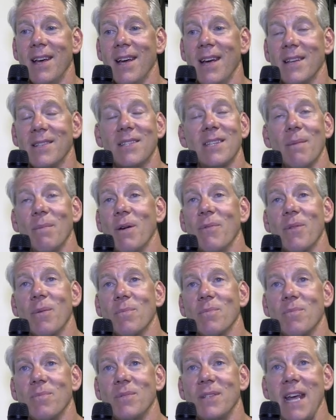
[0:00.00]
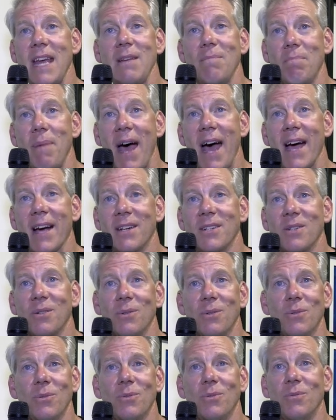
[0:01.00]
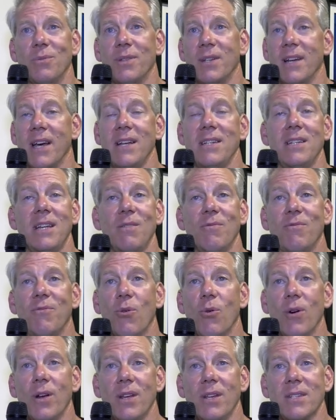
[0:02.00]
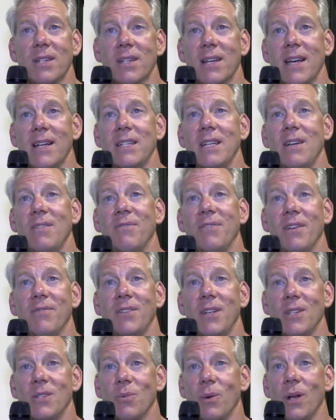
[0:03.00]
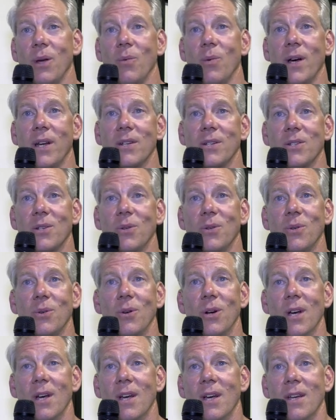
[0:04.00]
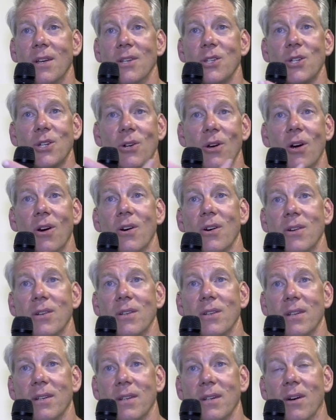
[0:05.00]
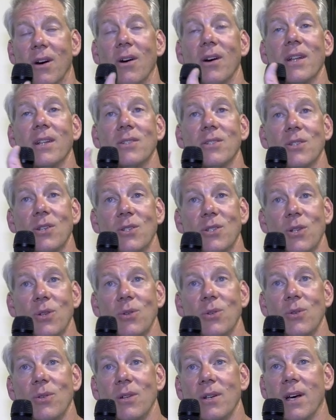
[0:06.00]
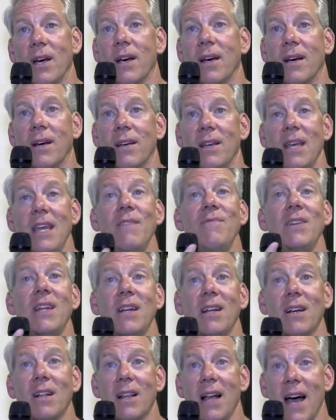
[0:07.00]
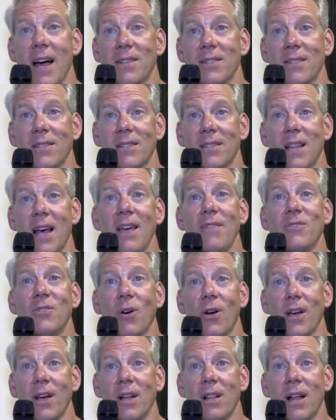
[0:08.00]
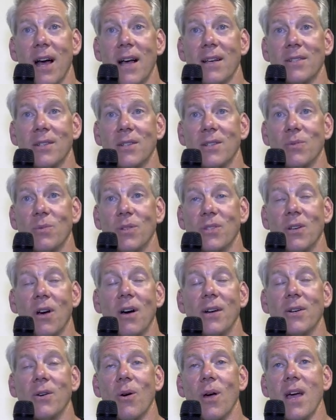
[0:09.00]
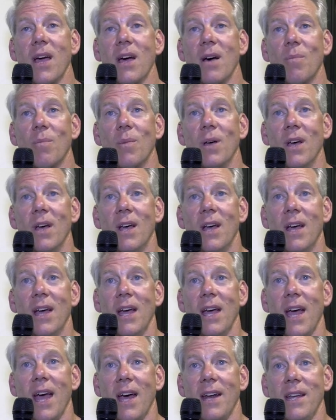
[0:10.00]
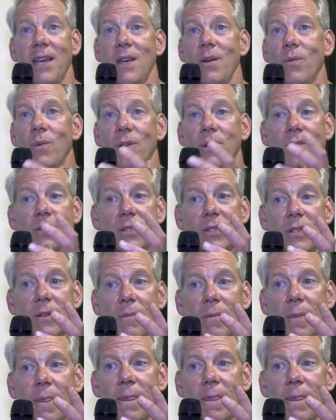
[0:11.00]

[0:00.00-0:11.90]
and some of them date back to the 1940s and 1950s when he went to Chouinard Art Institute evening classes, life drawing classes with Don Graham, and he was